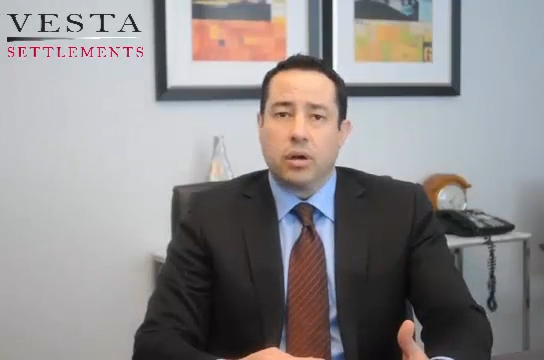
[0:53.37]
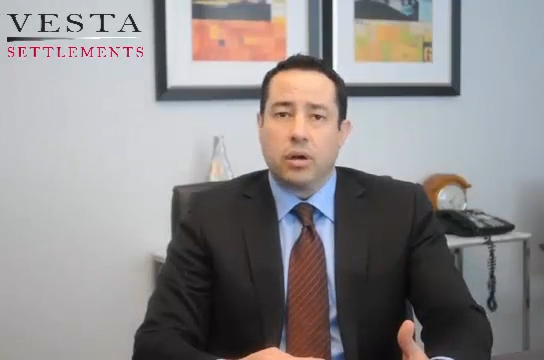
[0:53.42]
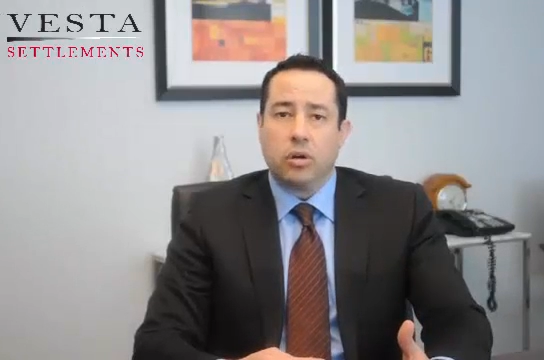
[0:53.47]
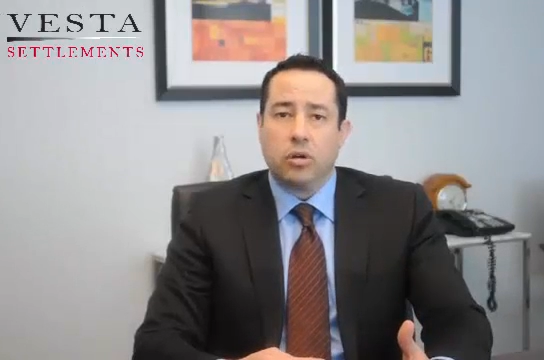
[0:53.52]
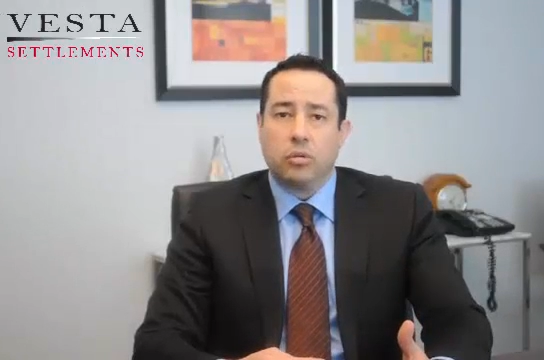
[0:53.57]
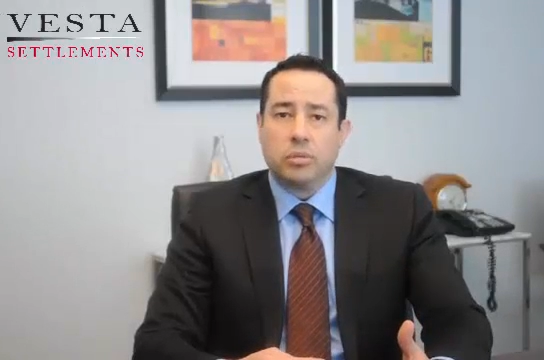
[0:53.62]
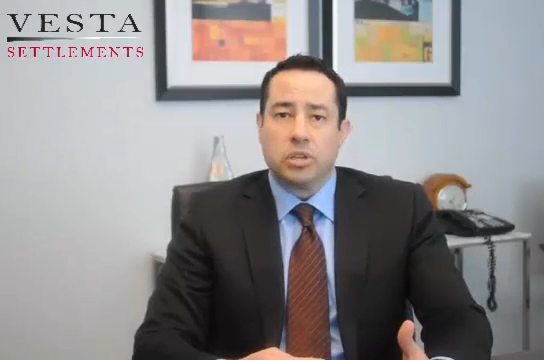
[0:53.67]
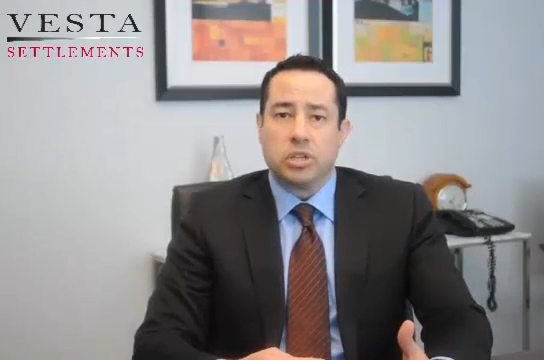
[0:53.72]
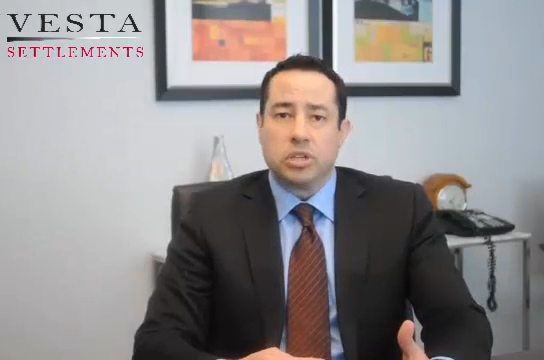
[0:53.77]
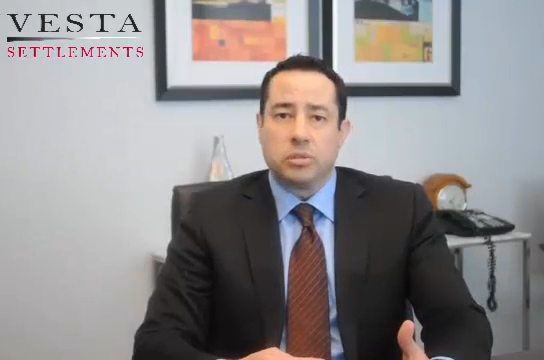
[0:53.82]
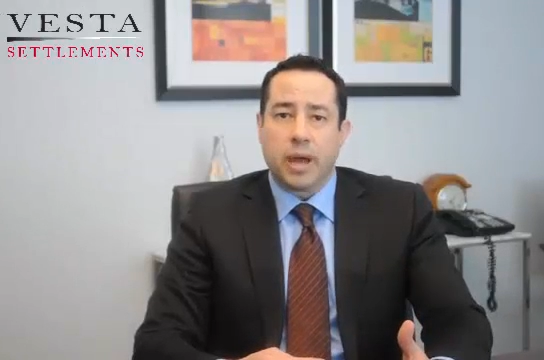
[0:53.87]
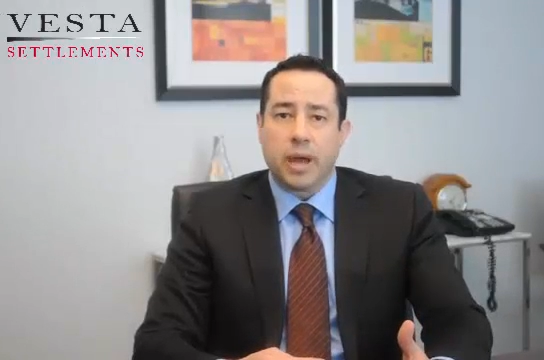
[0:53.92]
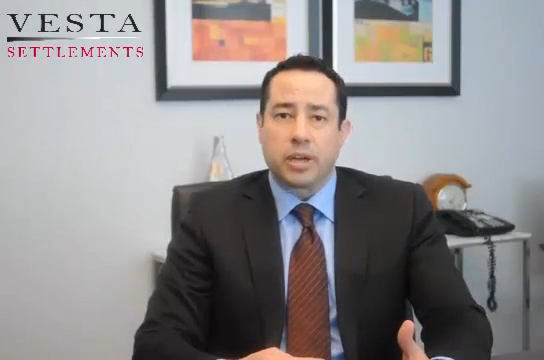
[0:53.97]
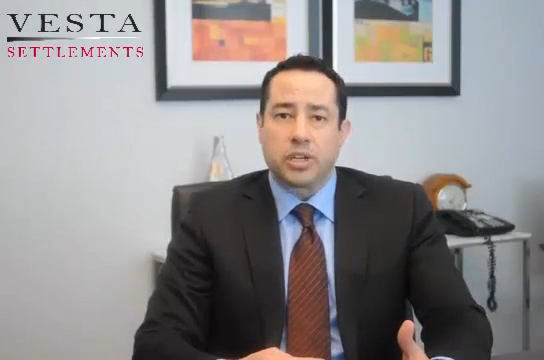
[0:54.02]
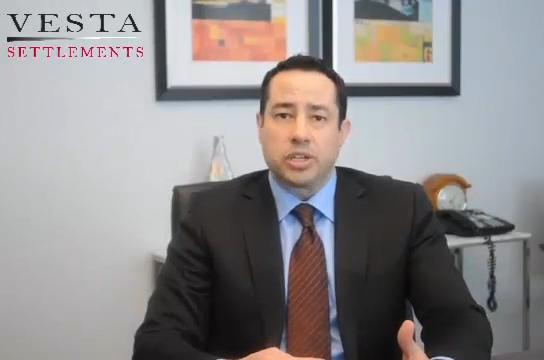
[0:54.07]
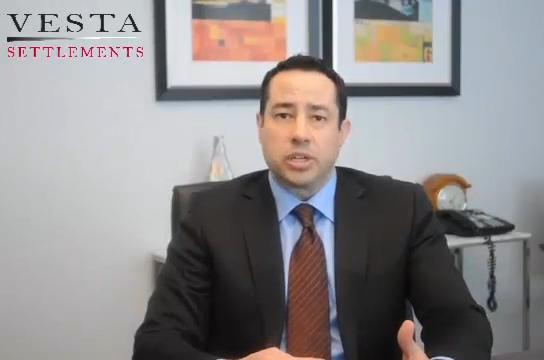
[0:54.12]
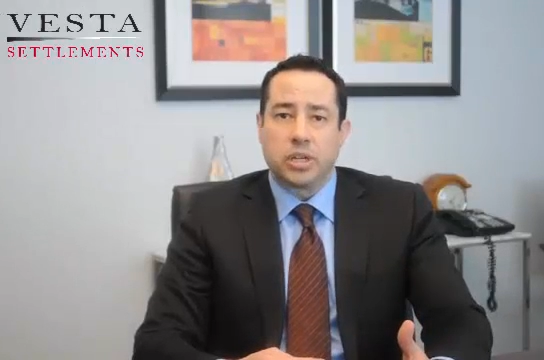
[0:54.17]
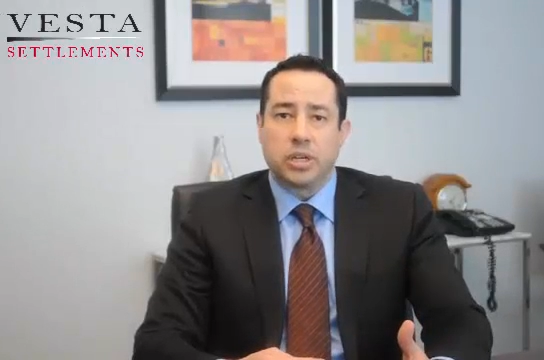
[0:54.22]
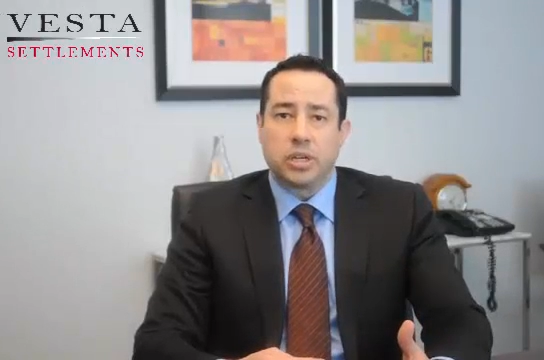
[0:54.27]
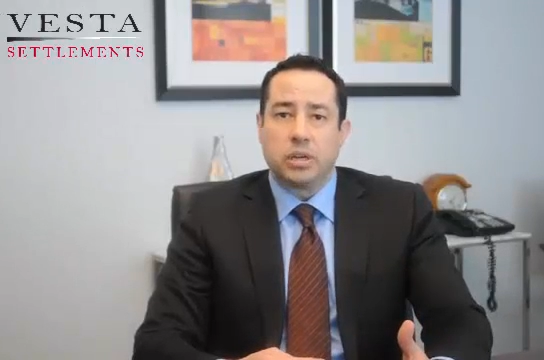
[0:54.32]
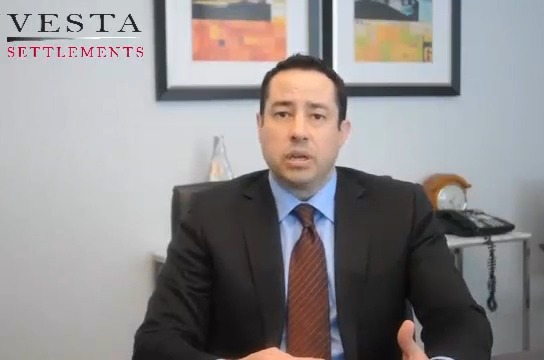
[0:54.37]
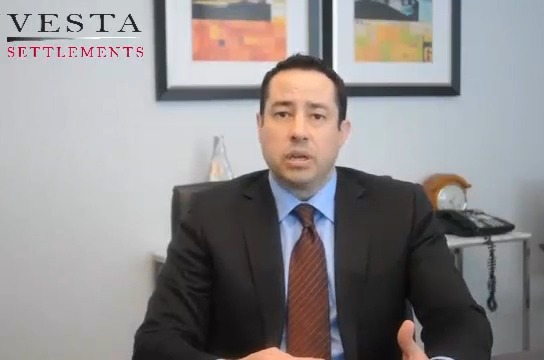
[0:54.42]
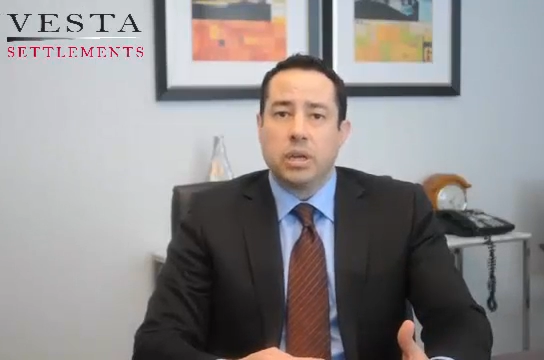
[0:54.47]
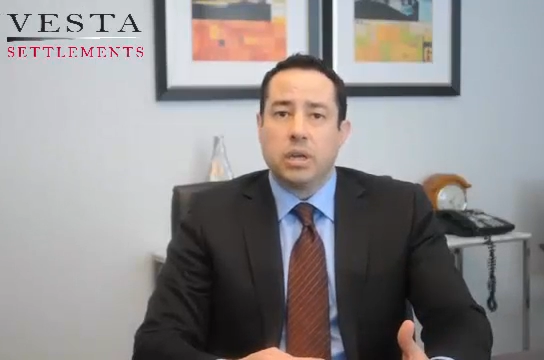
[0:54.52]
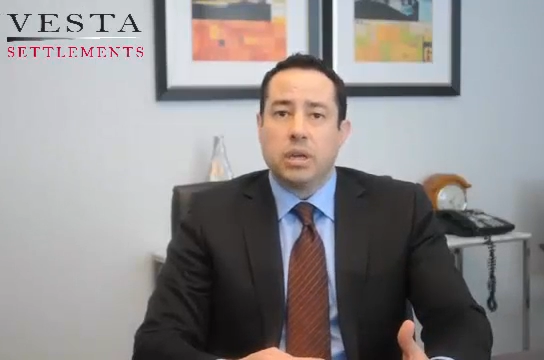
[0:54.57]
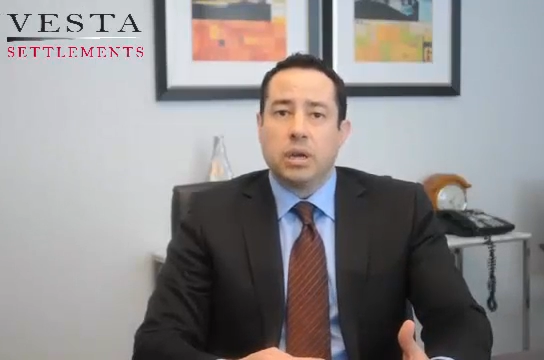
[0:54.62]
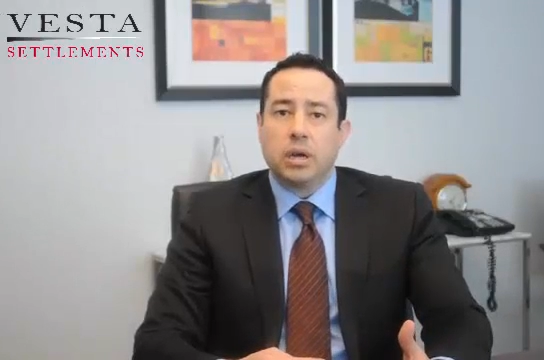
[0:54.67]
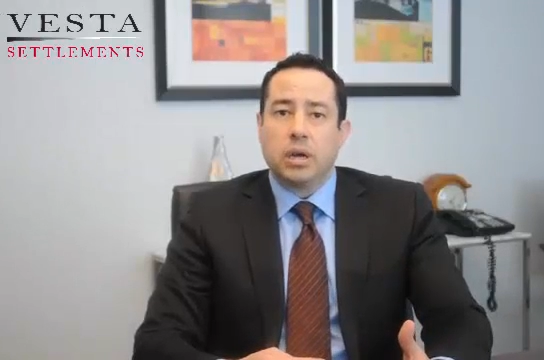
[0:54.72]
home inspection